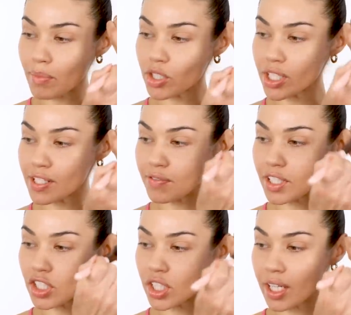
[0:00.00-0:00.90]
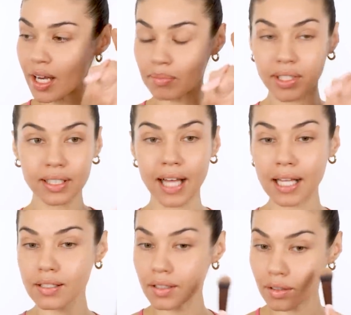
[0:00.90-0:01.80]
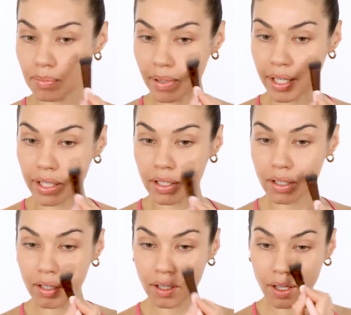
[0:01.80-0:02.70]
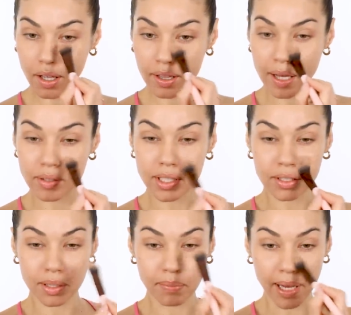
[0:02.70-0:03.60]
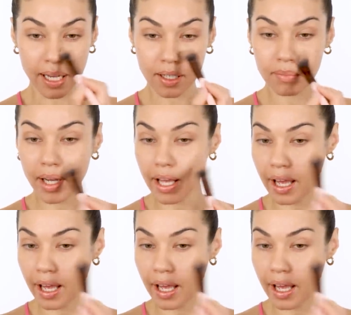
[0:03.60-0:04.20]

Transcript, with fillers: I'm just finishing up the last little bit that was on the back of my